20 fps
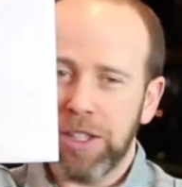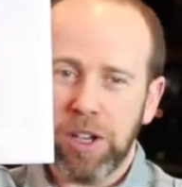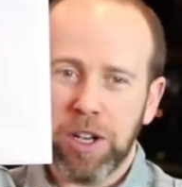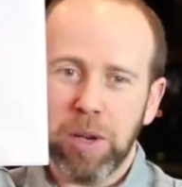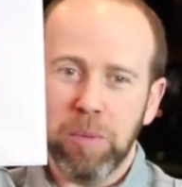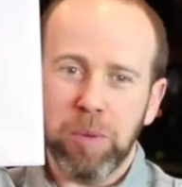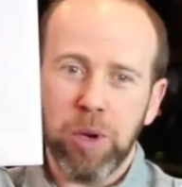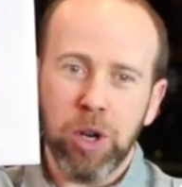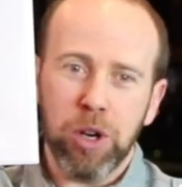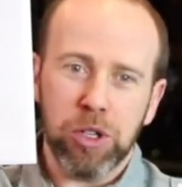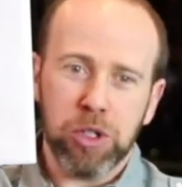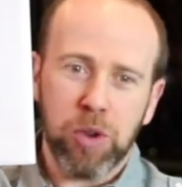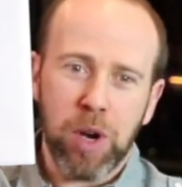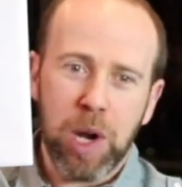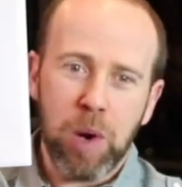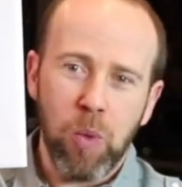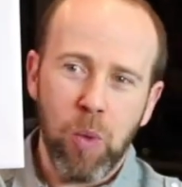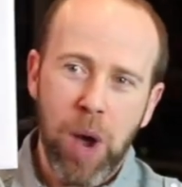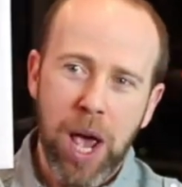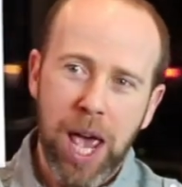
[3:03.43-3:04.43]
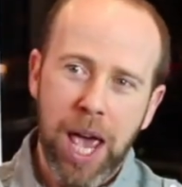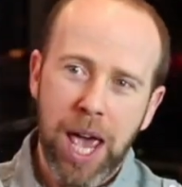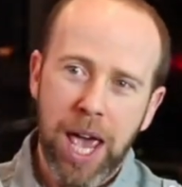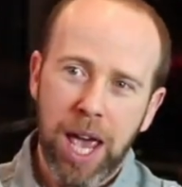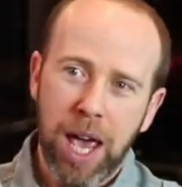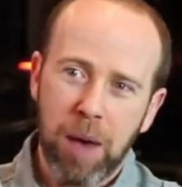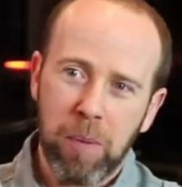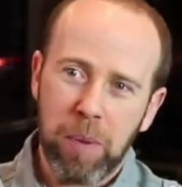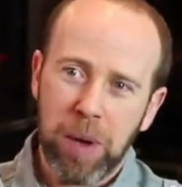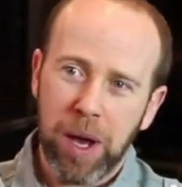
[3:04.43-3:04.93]
their computer screen way
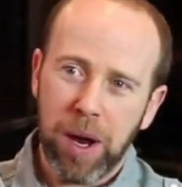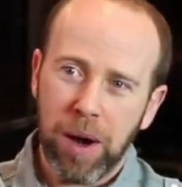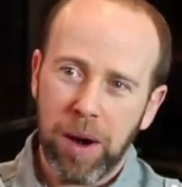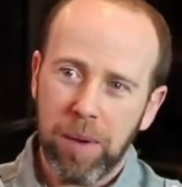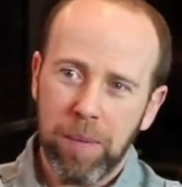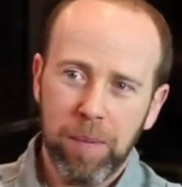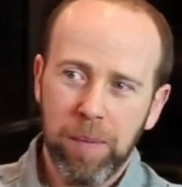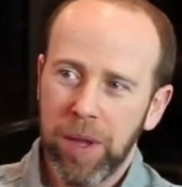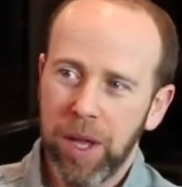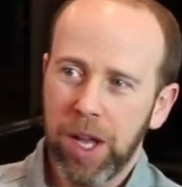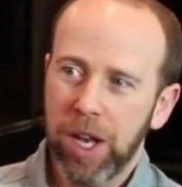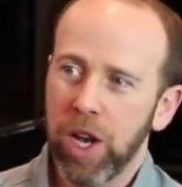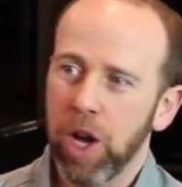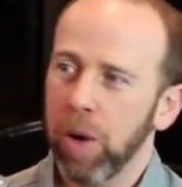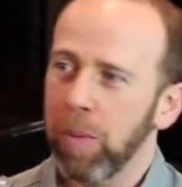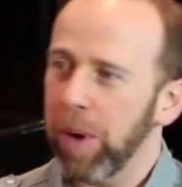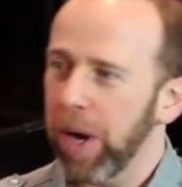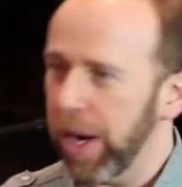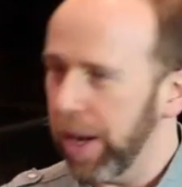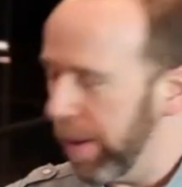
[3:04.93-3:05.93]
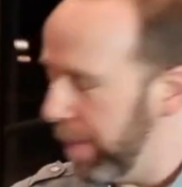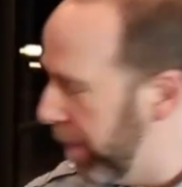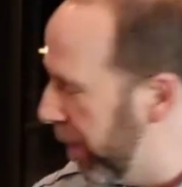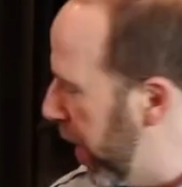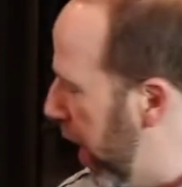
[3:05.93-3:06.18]
up here? Nobody.